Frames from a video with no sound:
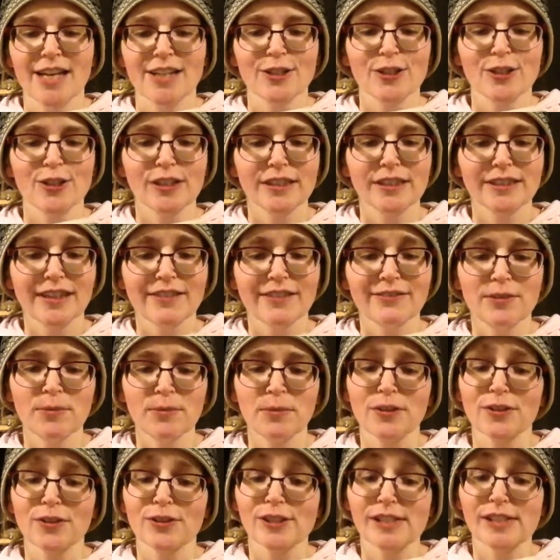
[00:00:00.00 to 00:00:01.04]
She loved them
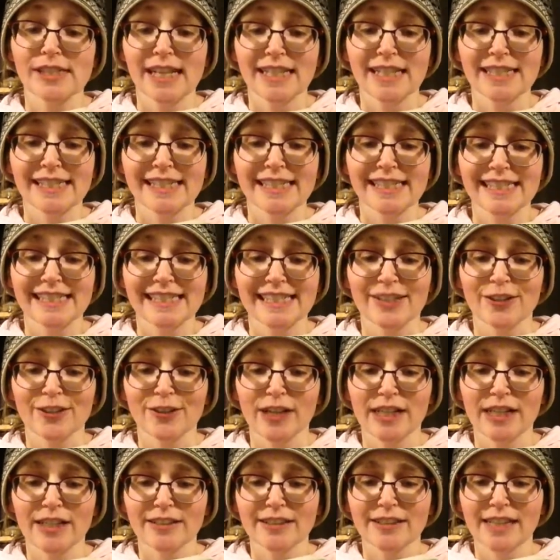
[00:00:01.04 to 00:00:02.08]
with her senses and
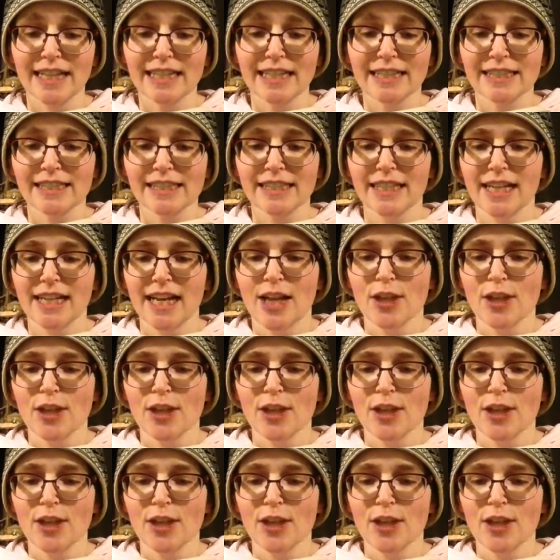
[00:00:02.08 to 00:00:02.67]
her intellect,